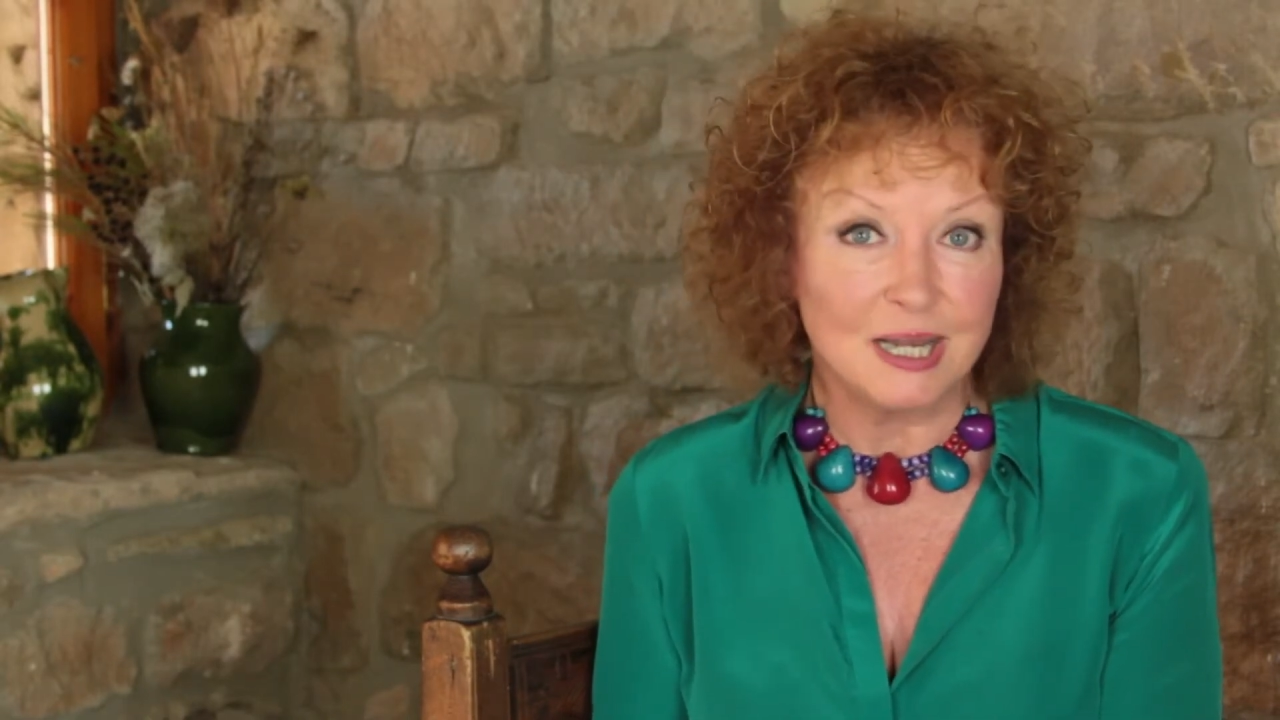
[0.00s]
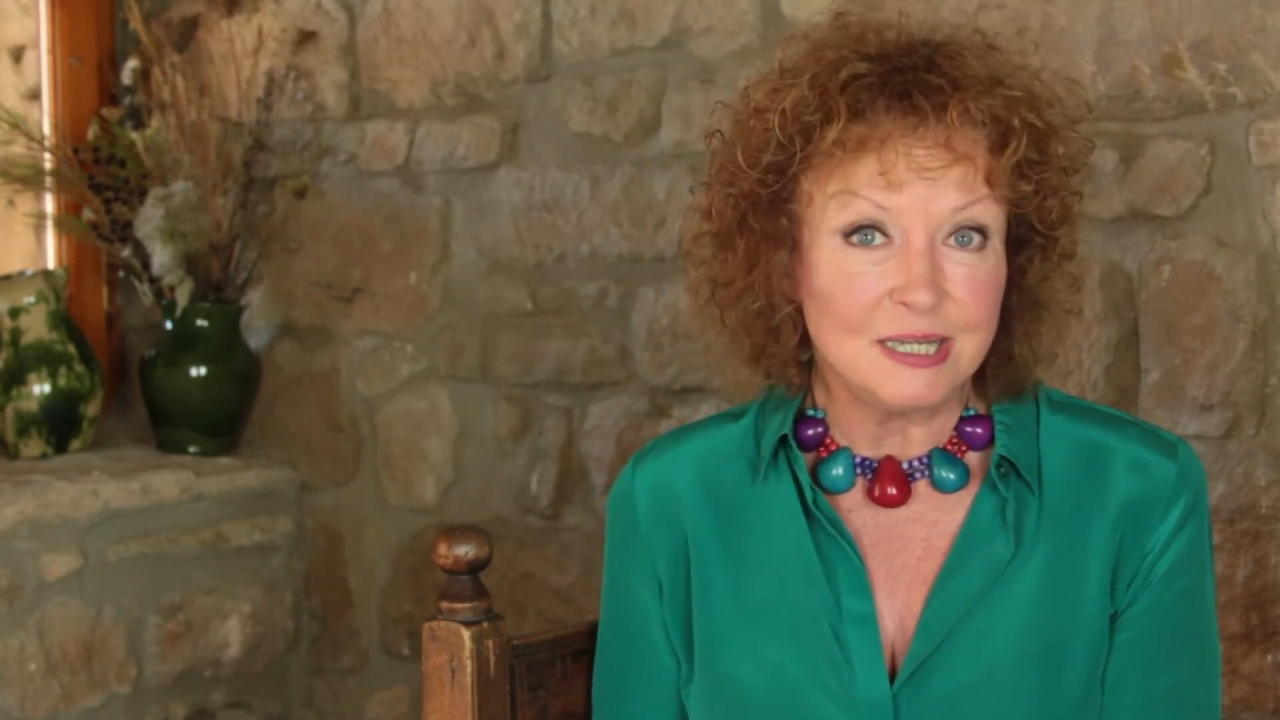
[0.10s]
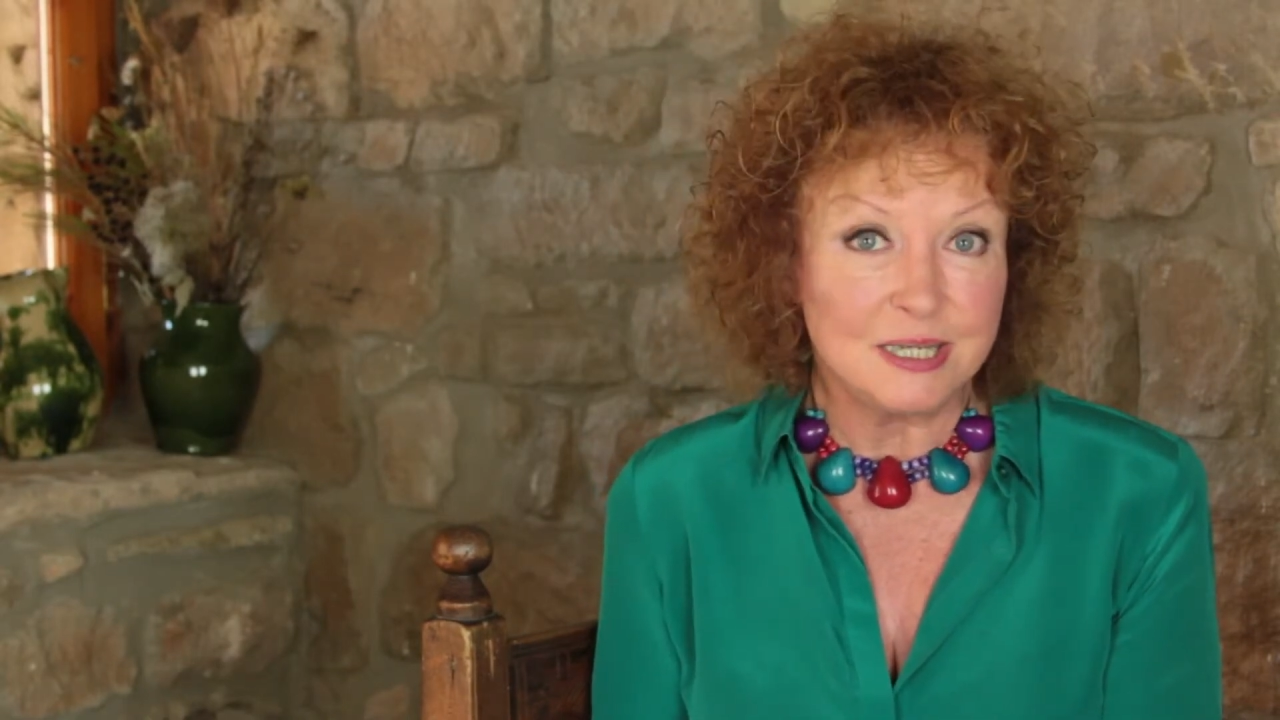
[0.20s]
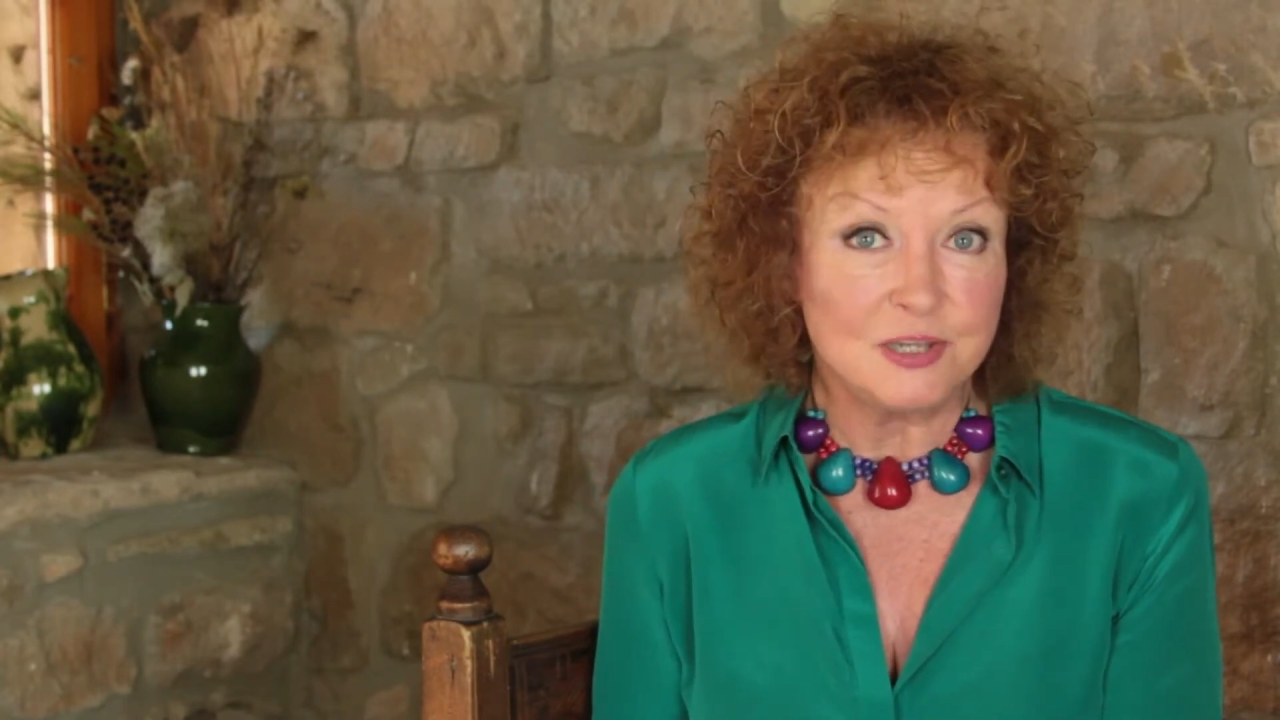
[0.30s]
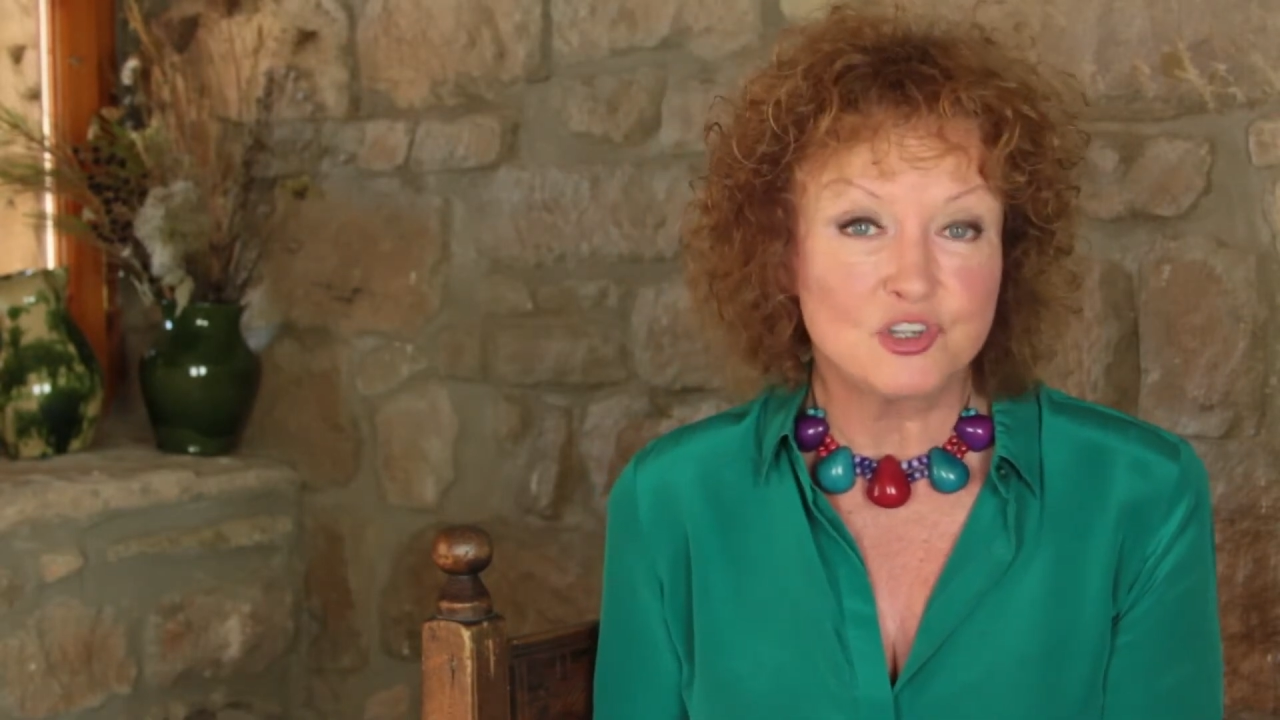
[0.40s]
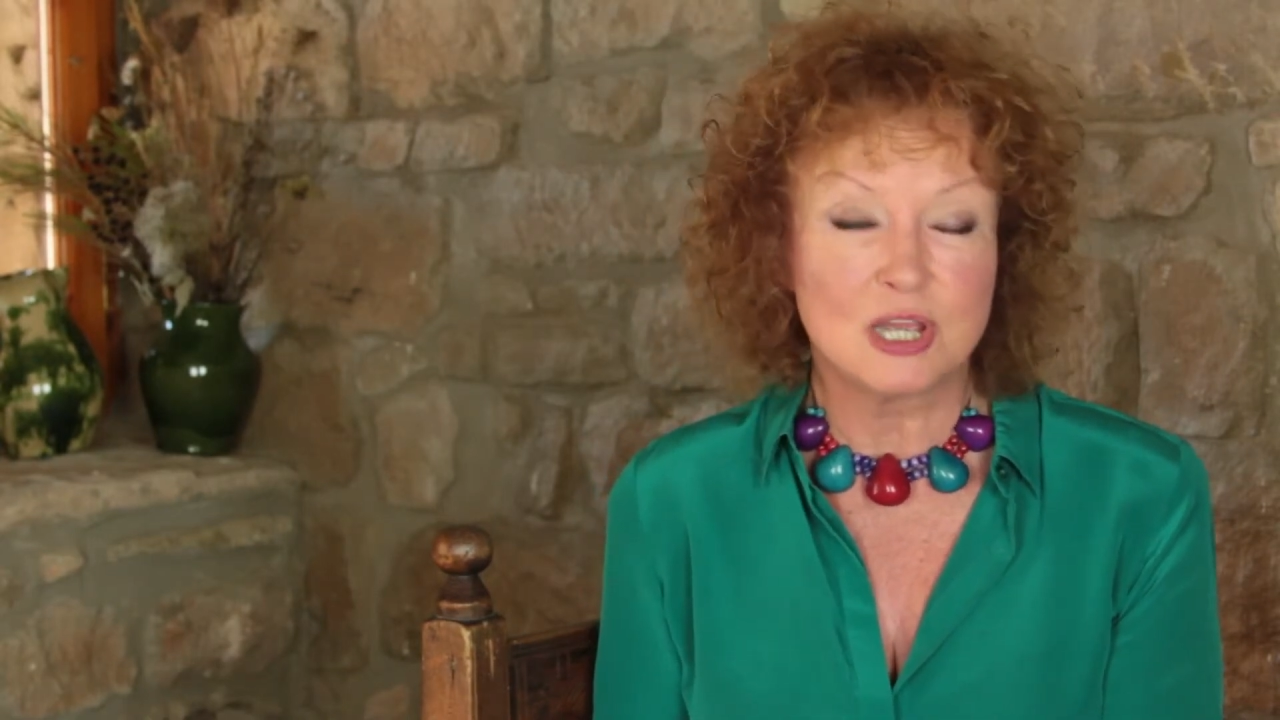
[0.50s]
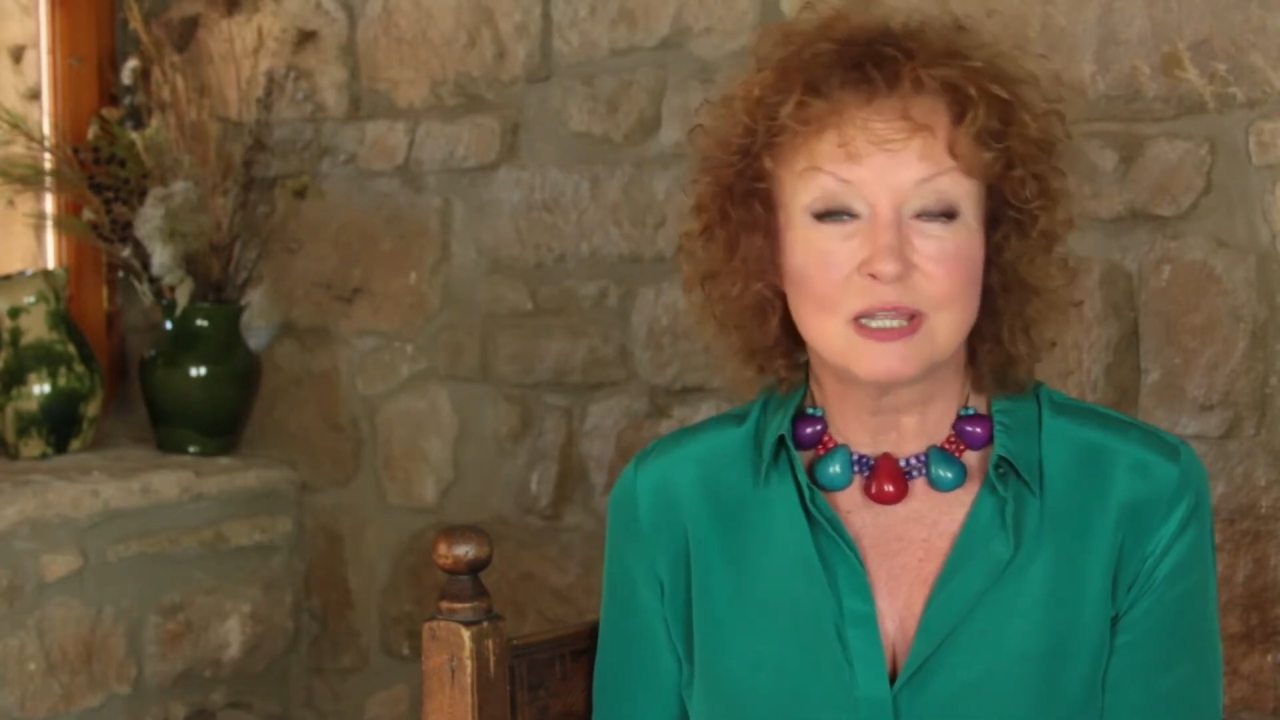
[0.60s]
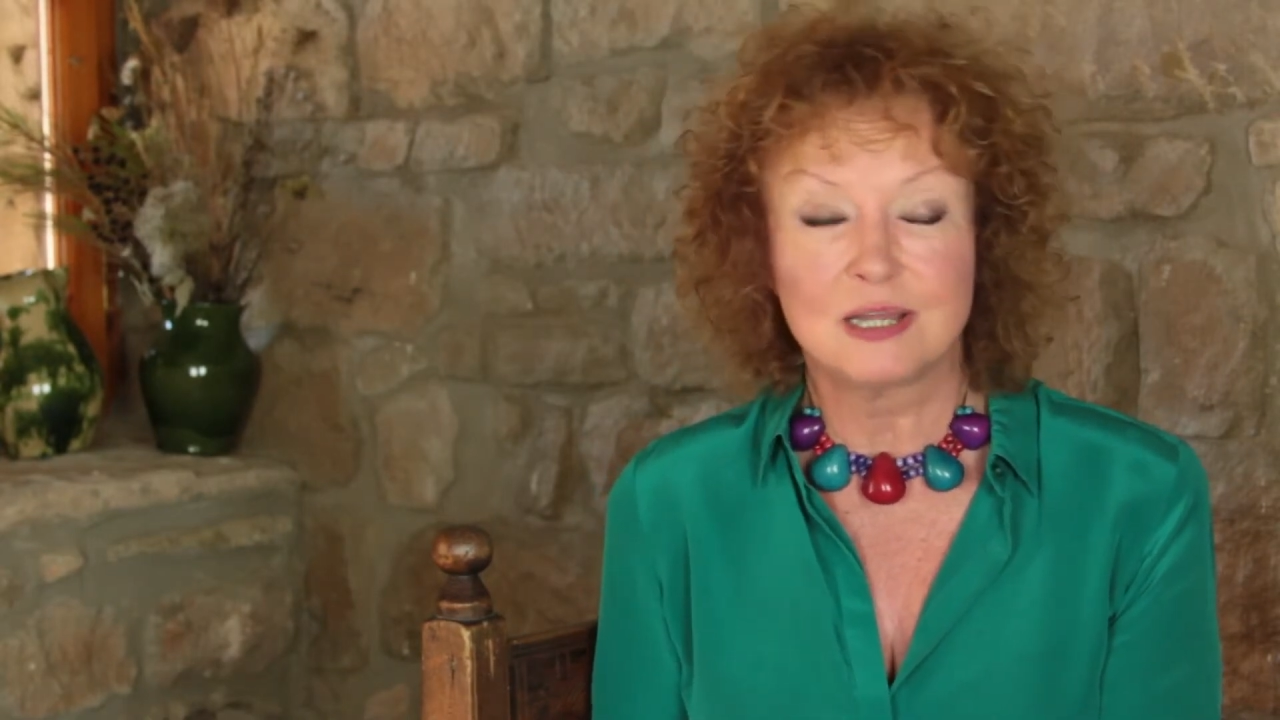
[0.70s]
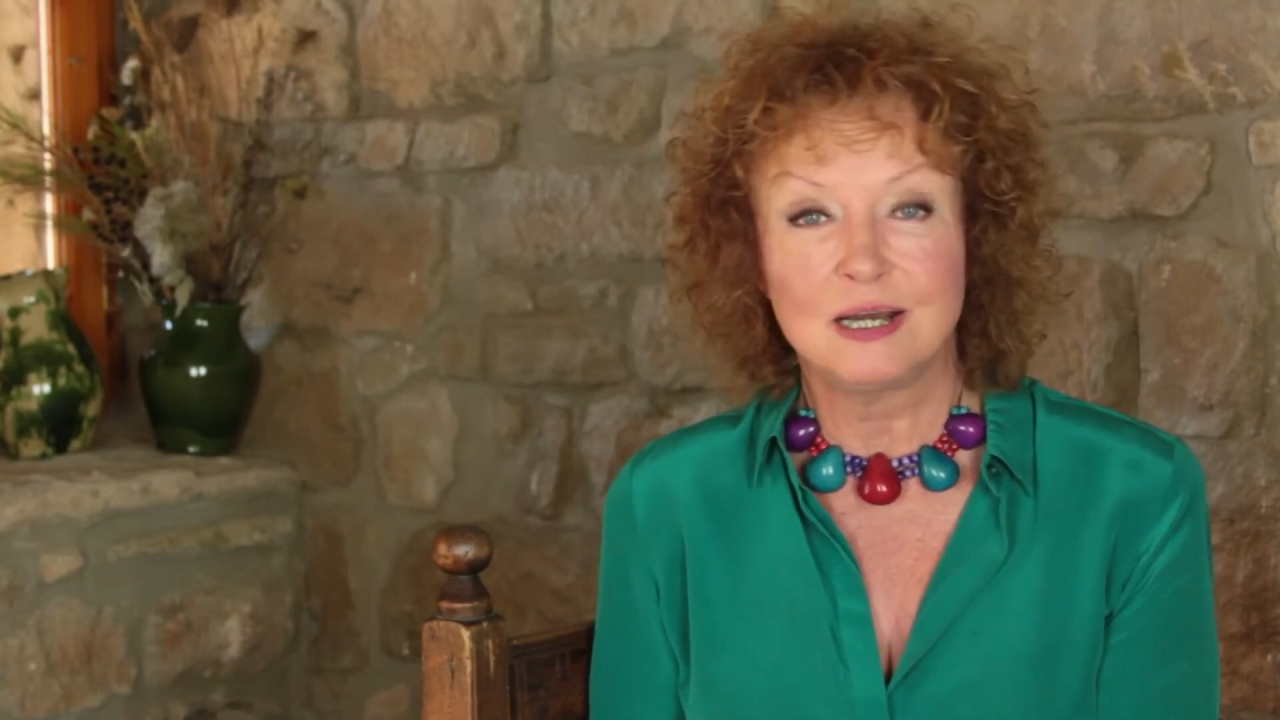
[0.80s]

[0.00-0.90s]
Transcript: ID check